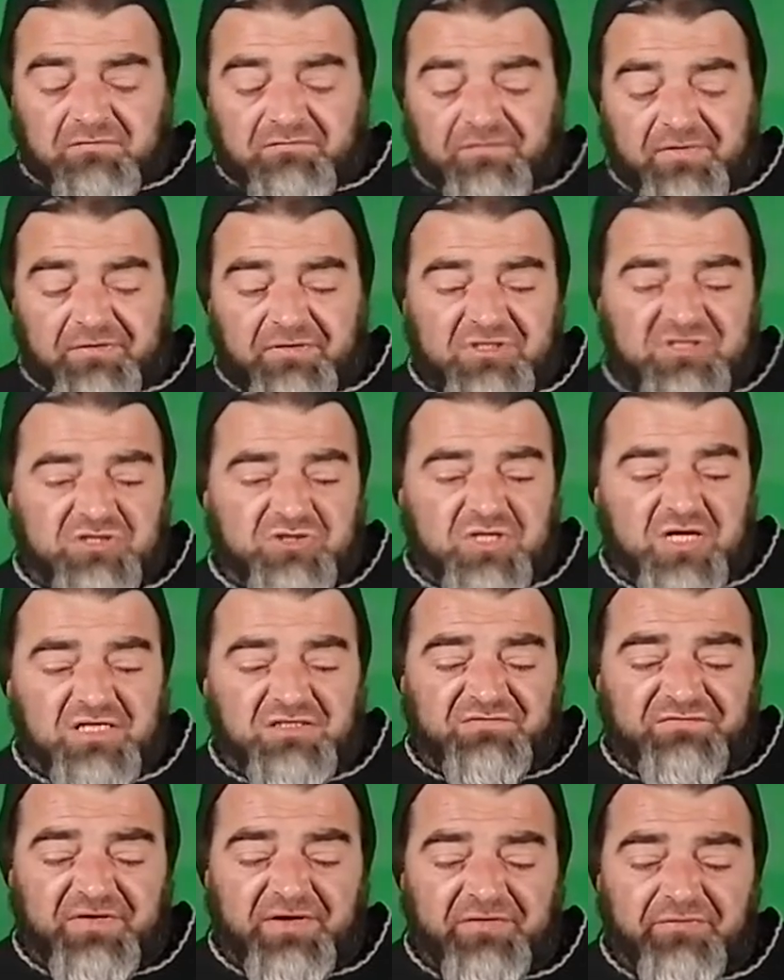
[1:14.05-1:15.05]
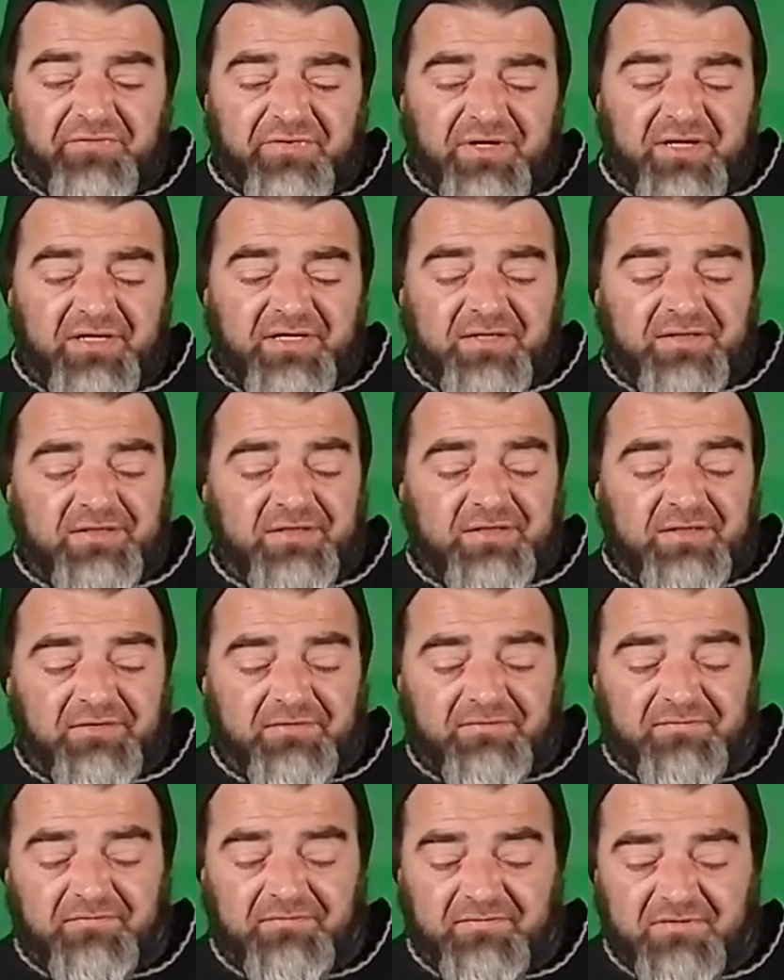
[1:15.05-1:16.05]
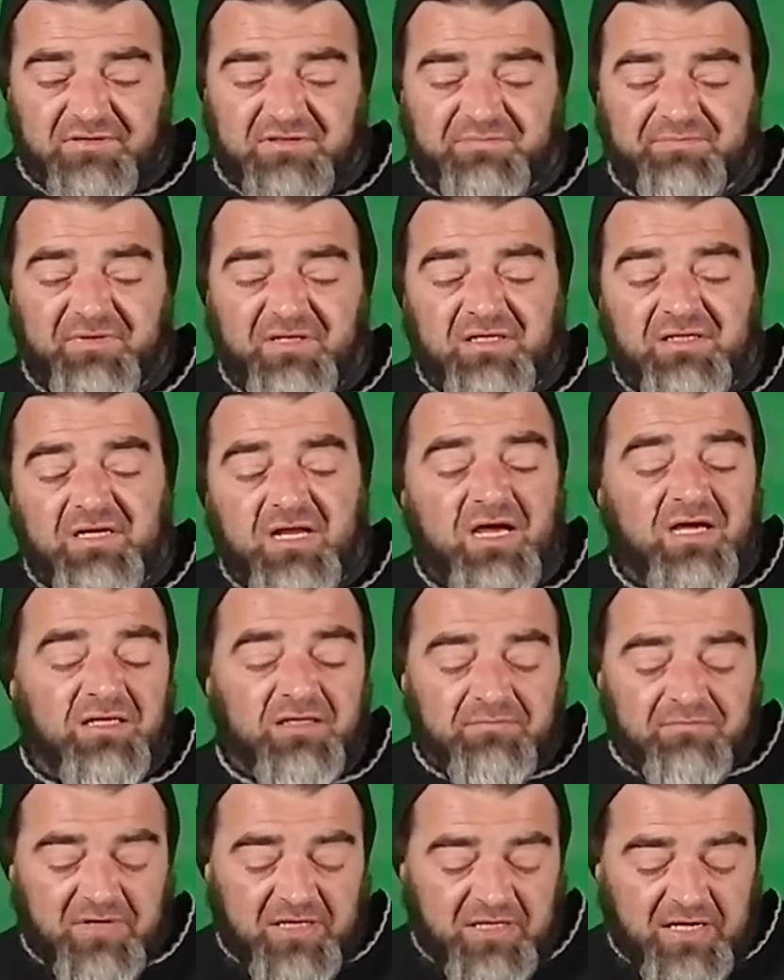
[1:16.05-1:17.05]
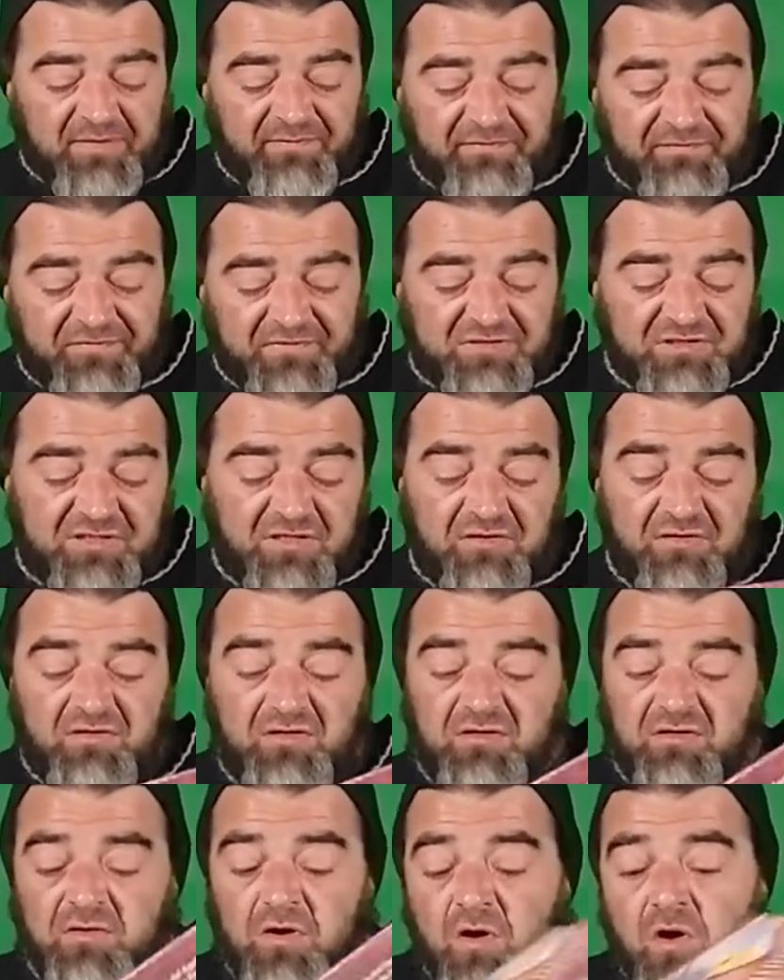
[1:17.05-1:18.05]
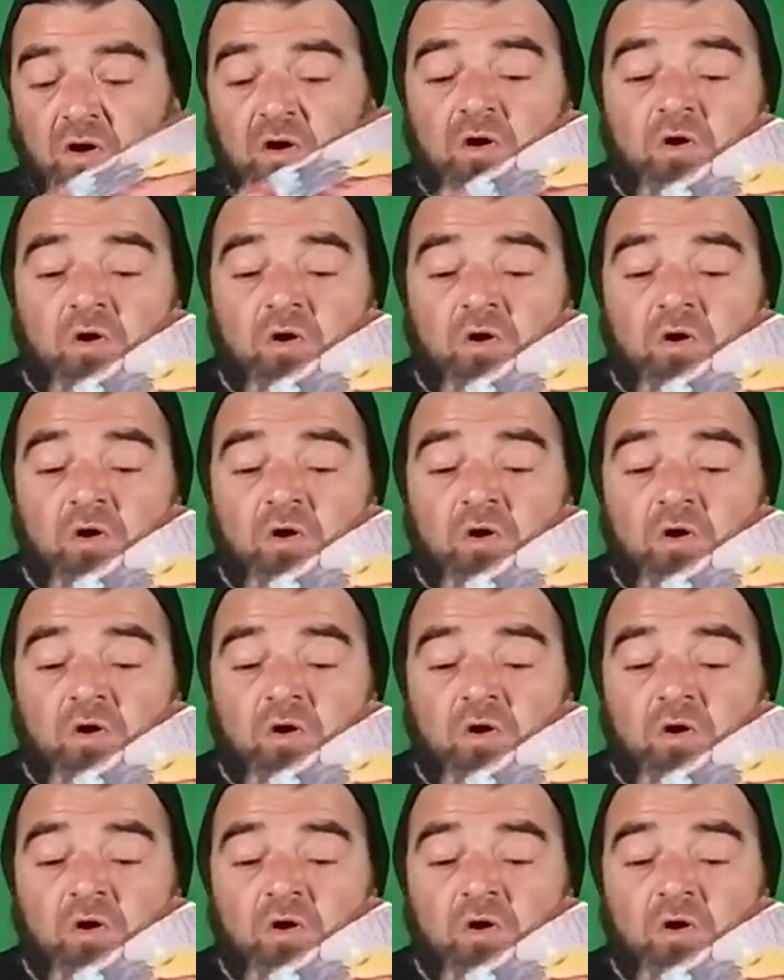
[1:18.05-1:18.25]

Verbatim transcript: Very strange, very weird. It's been lying in my cupboard for so long.